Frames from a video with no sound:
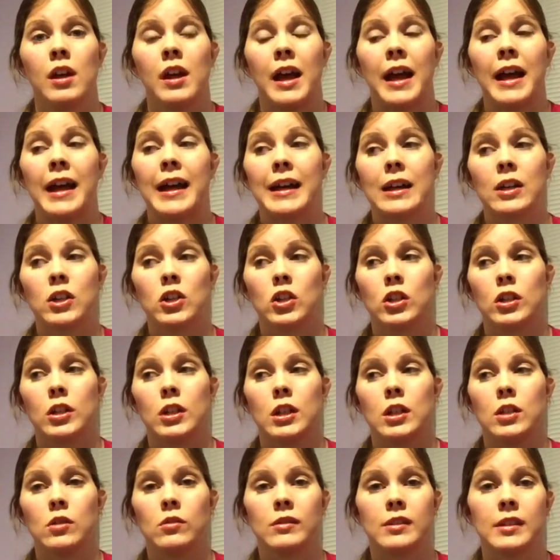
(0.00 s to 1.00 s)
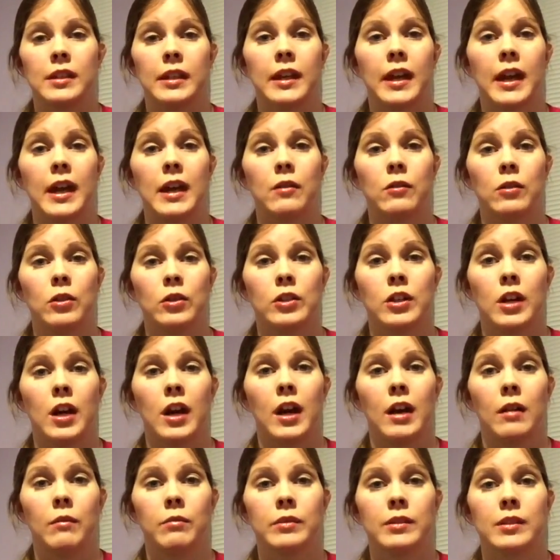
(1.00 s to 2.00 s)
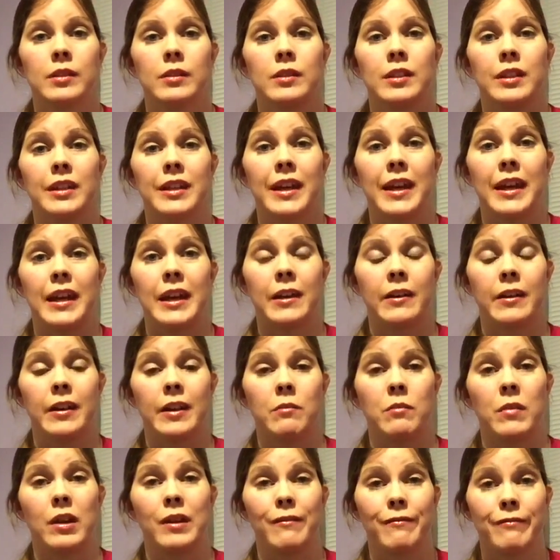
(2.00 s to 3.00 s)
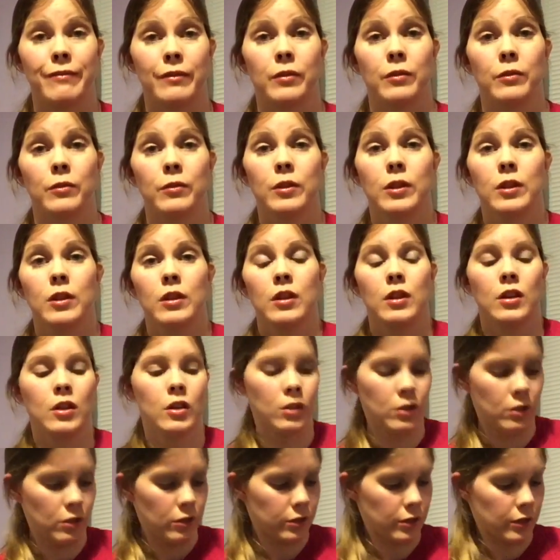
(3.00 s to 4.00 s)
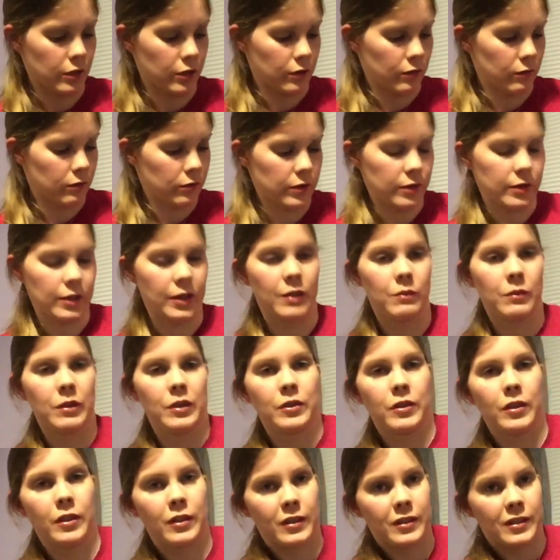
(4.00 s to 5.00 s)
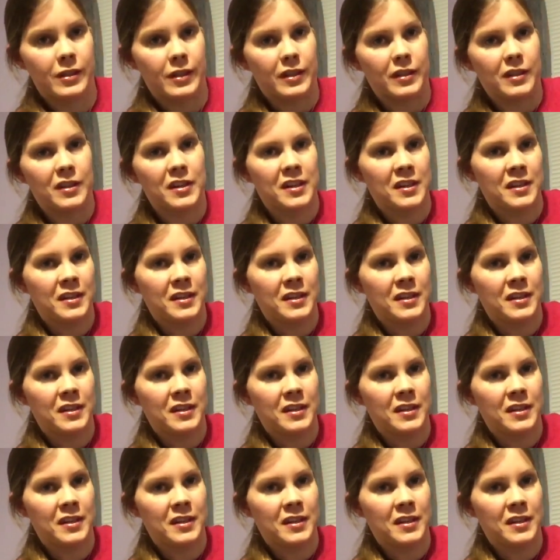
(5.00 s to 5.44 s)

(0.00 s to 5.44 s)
I actually use the countertops to carry my food. So, sorry, my dog's here.